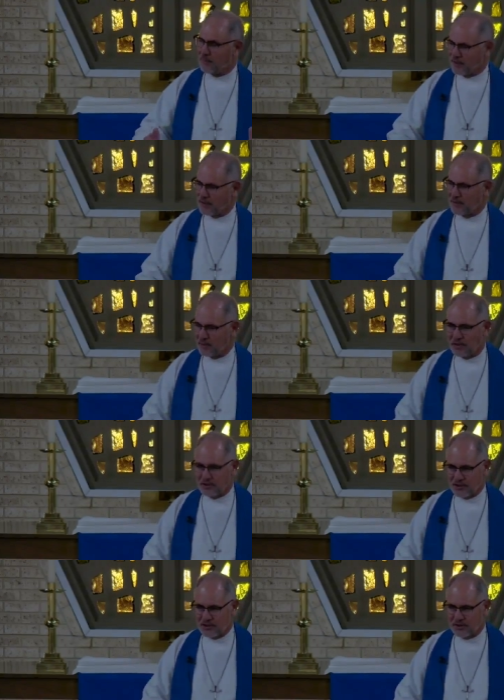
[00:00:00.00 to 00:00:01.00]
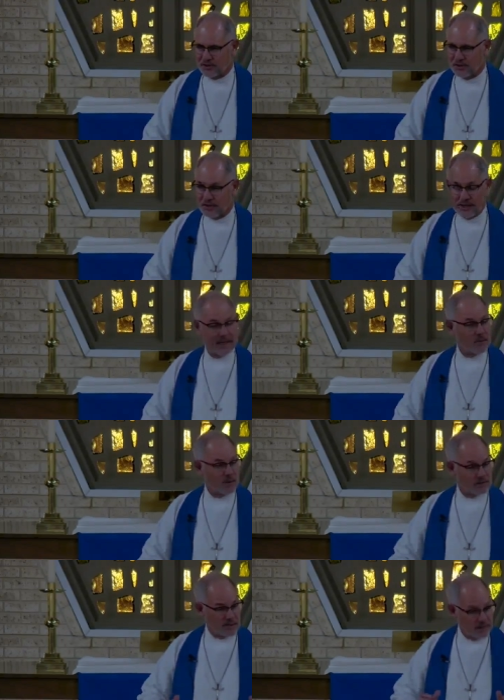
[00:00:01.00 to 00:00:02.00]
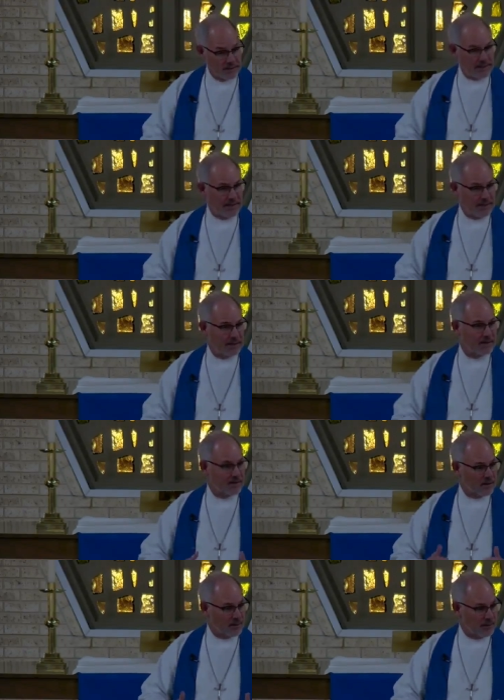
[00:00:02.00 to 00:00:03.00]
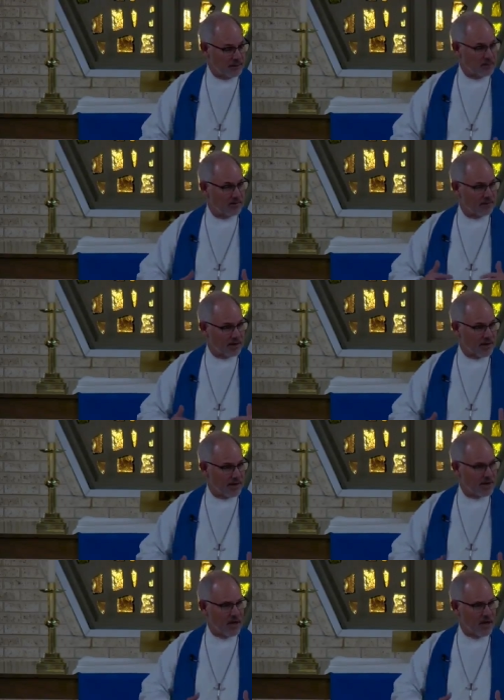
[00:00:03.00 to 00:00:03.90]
the burning bush and was leading the people of God